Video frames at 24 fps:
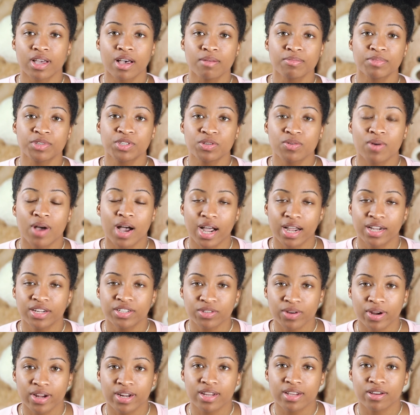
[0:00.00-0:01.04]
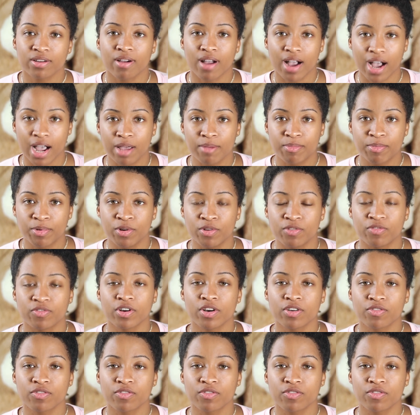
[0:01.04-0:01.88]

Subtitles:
comes to hydrating your high poof,